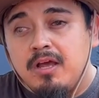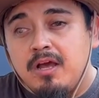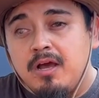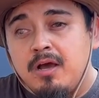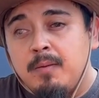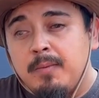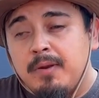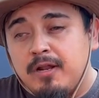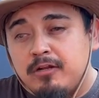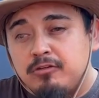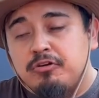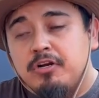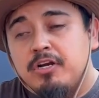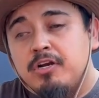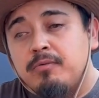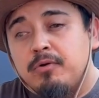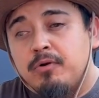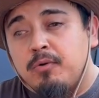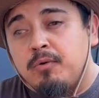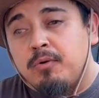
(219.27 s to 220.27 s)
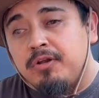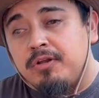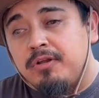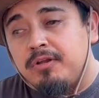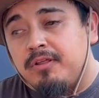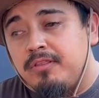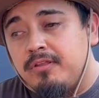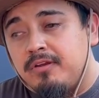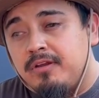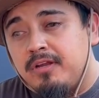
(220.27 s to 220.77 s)
and I'll try to record it
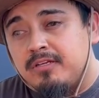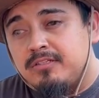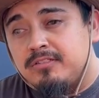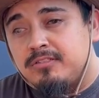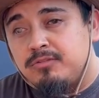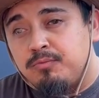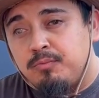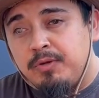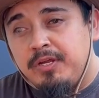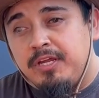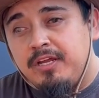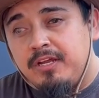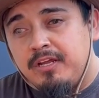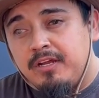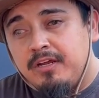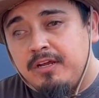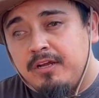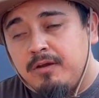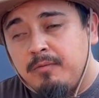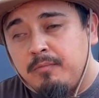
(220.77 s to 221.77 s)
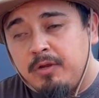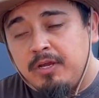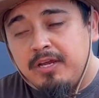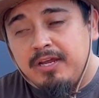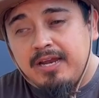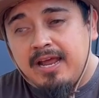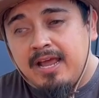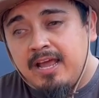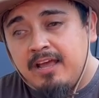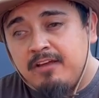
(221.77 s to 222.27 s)
in the next week
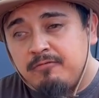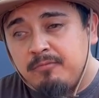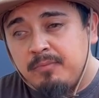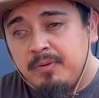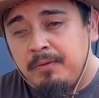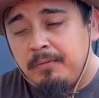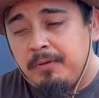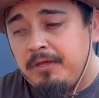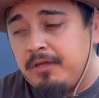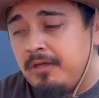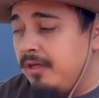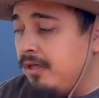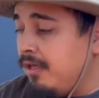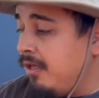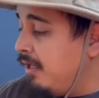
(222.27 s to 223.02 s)
and a half maybe.